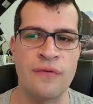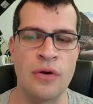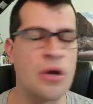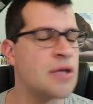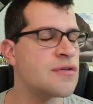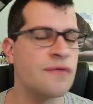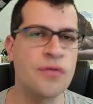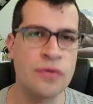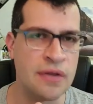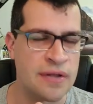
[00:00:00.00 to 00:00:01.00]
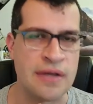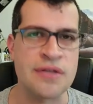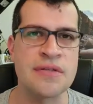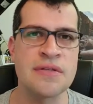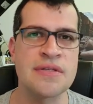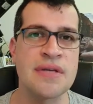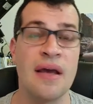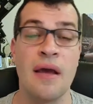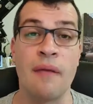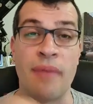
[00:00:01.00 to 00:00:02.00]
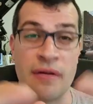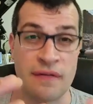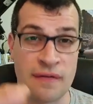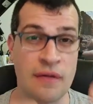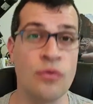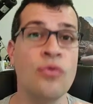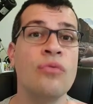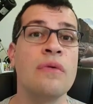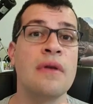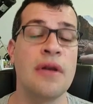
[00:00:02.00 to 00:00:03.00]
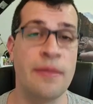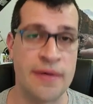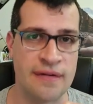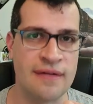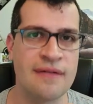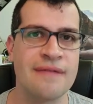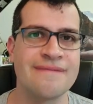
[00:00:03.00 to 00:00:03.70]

lots of good intentions, but it's still limited.